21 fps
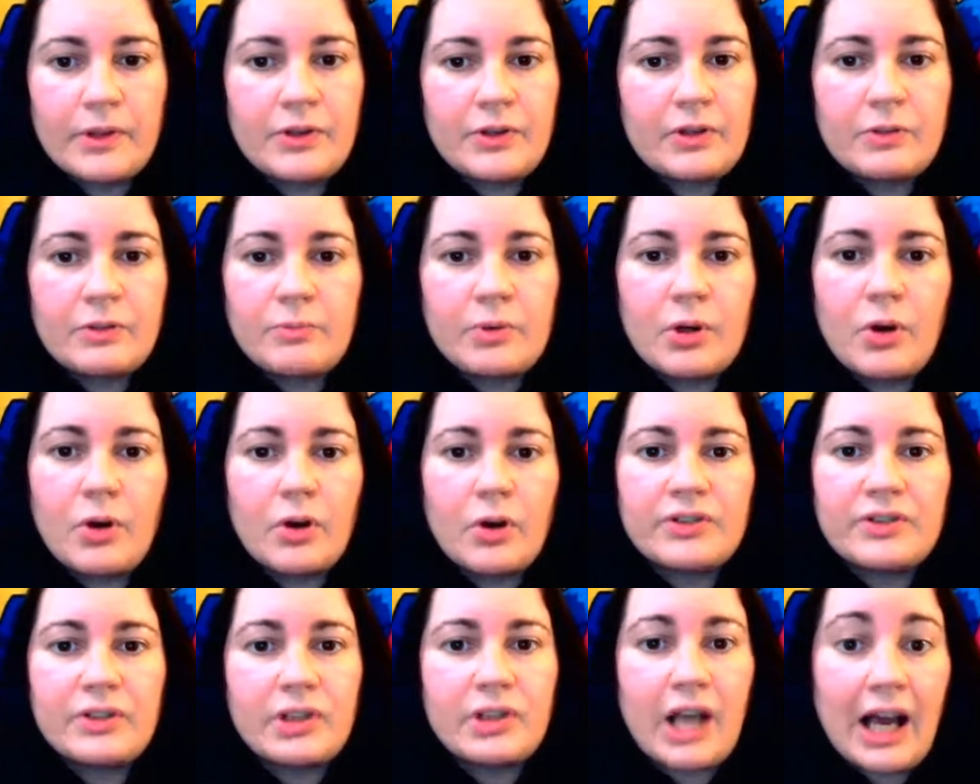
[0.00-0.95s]
just
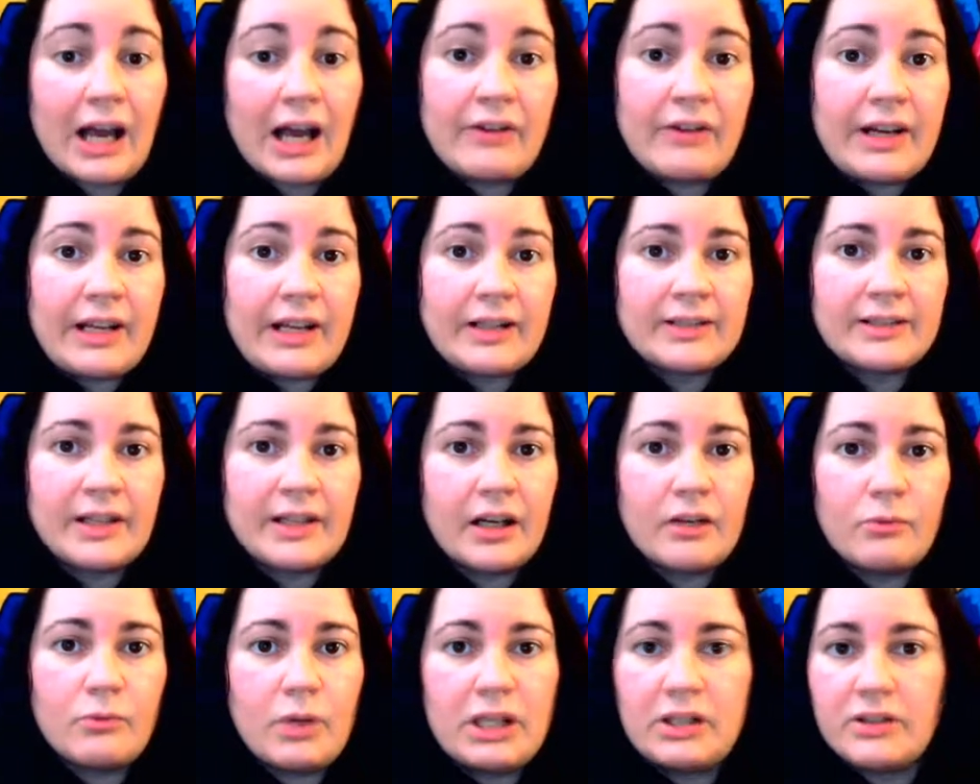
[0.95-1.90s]
because I write a
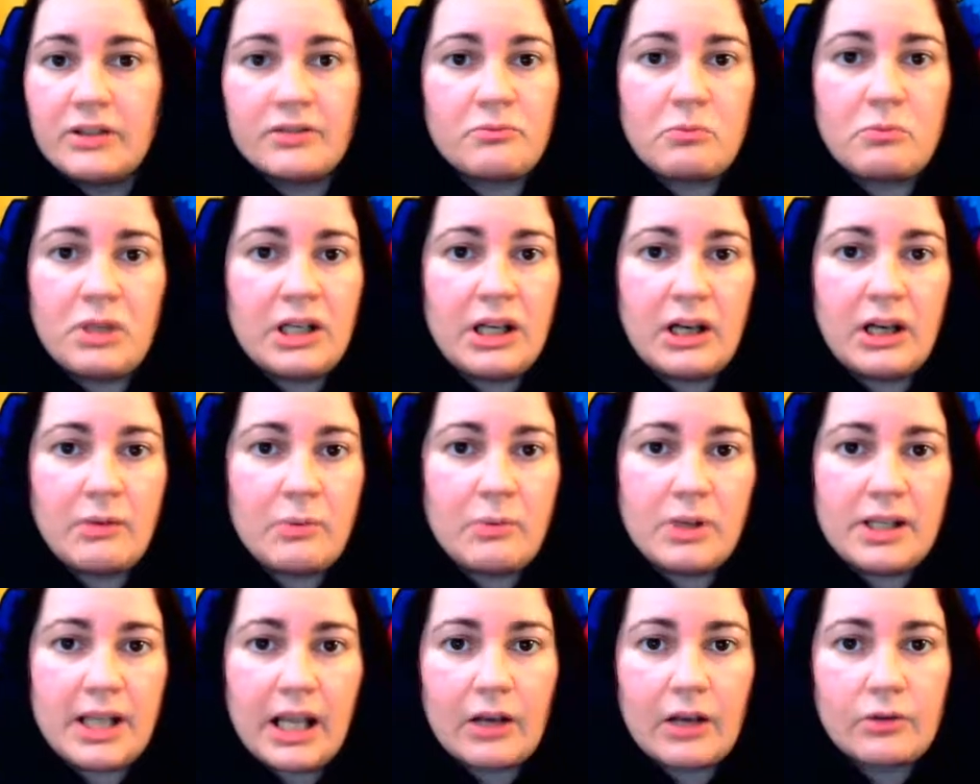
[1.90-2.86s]
certain way doesn't mean
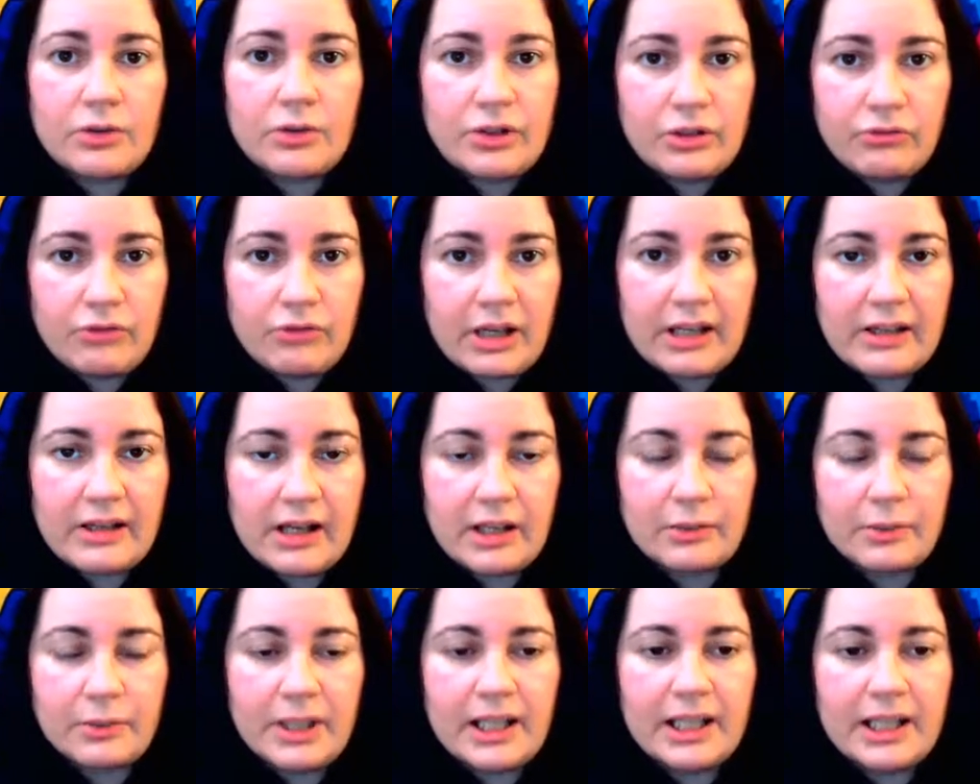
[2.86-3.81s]
anybody else should write
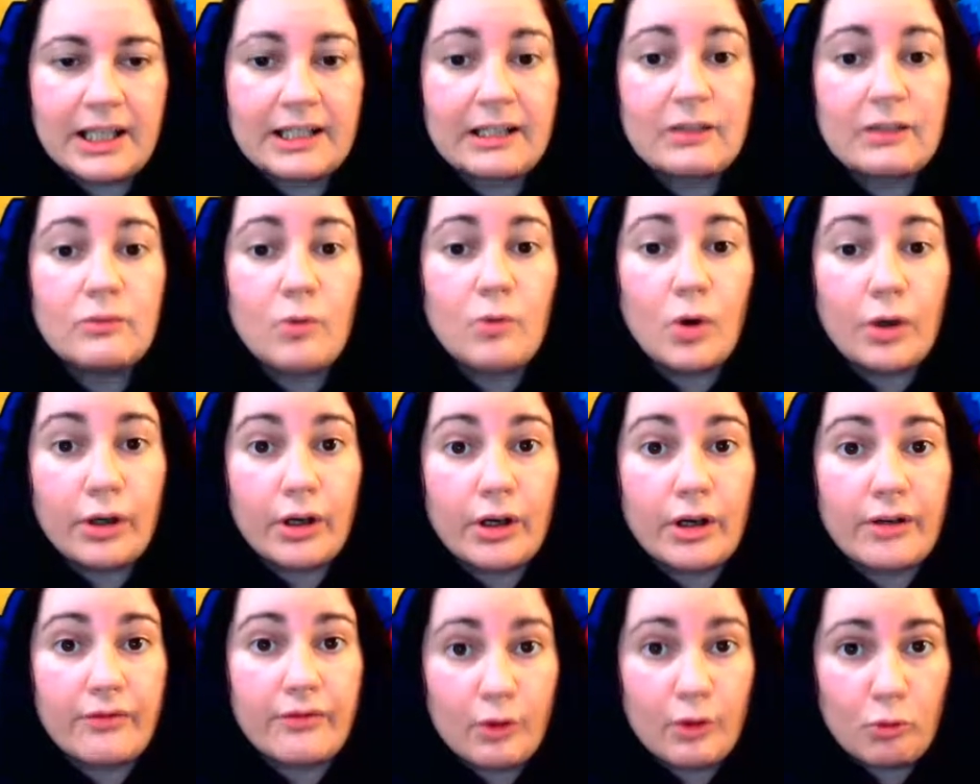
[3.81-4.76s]
that way, and I didn't want
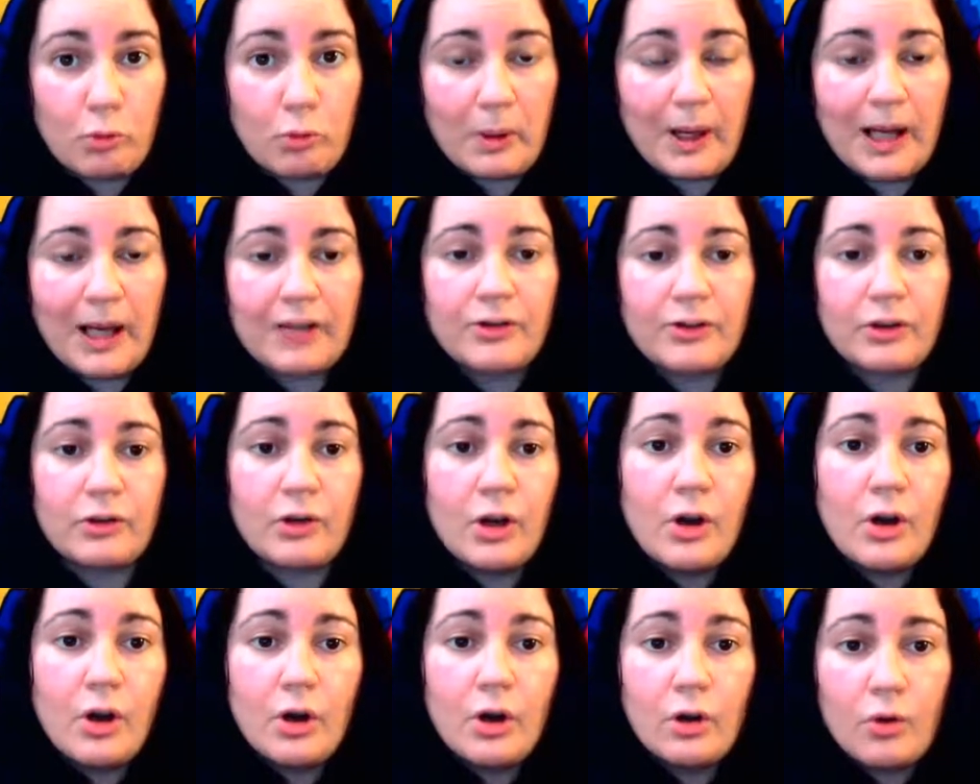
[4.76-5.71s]
her to feel bad or
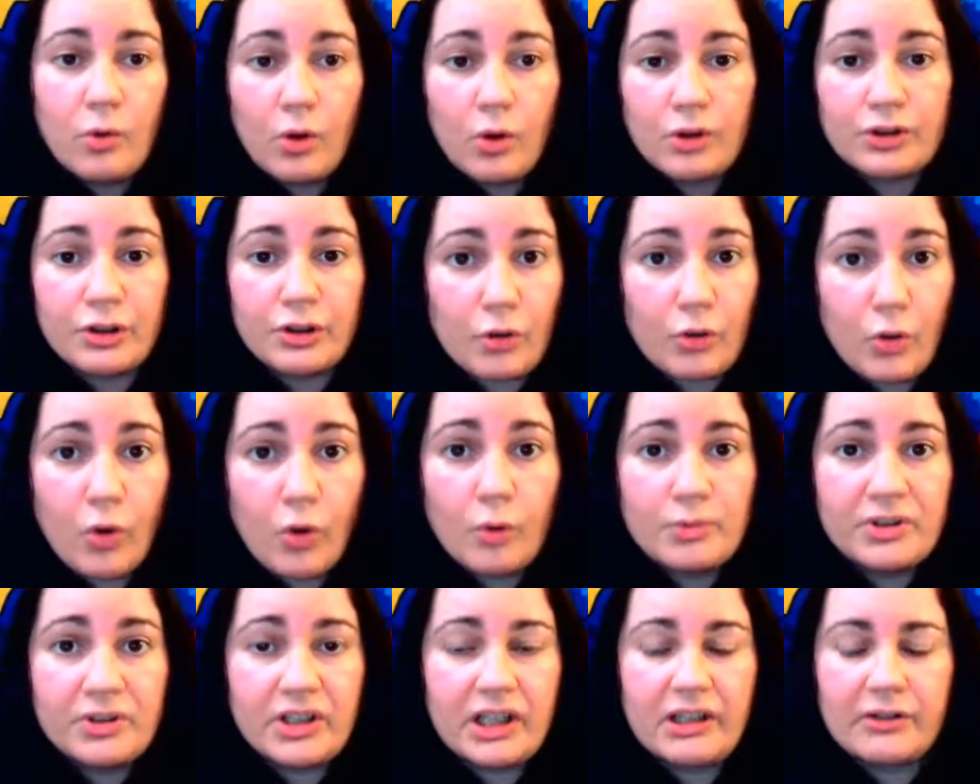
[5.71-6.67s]
quash her
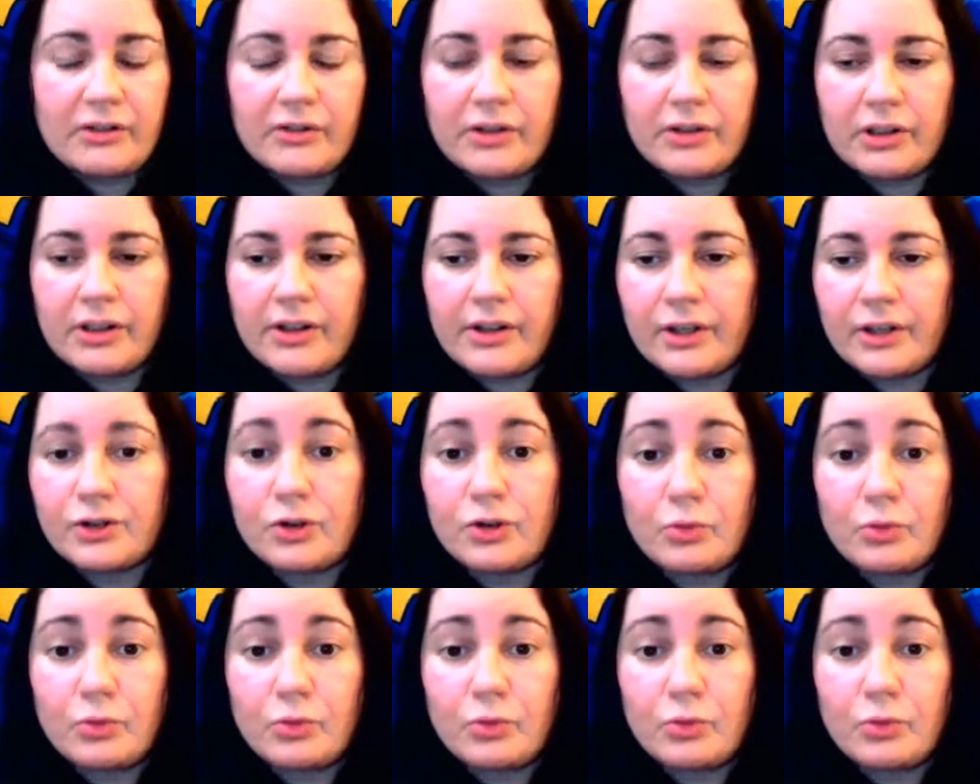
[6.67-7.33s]
hopes or anything like that.